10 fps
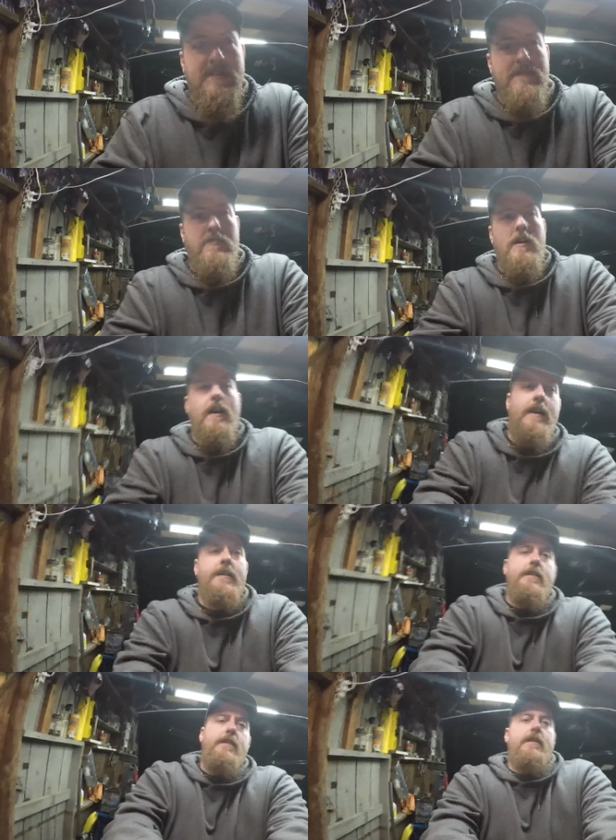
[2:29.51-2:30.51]
supply.
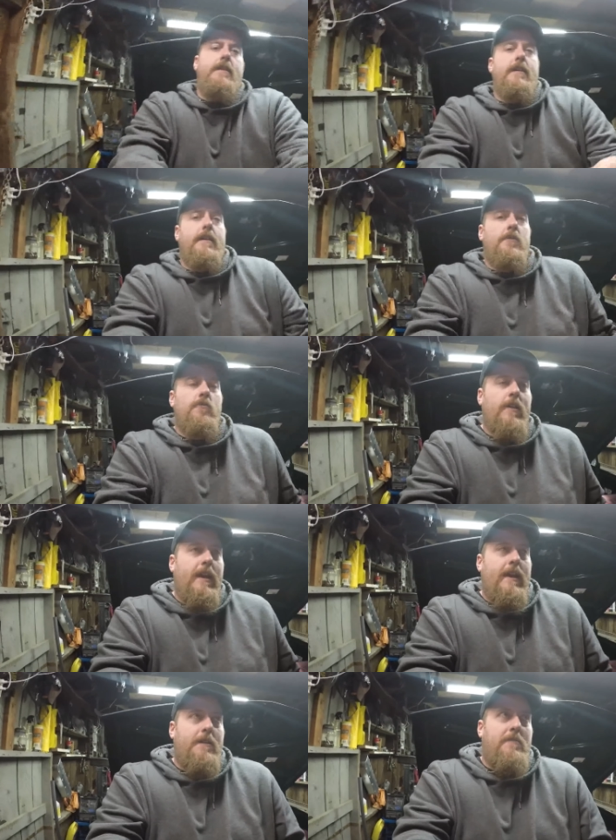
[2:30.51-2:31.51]

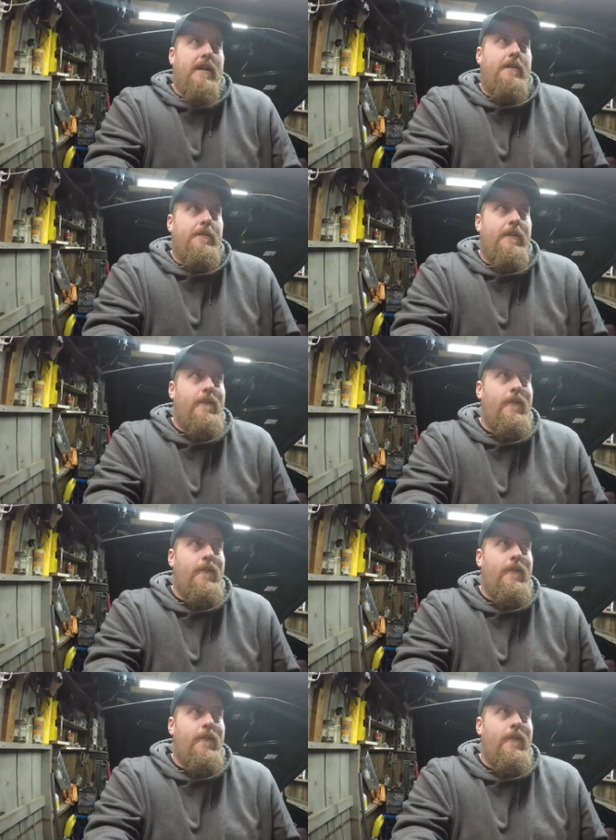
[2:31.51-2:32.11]
Right at about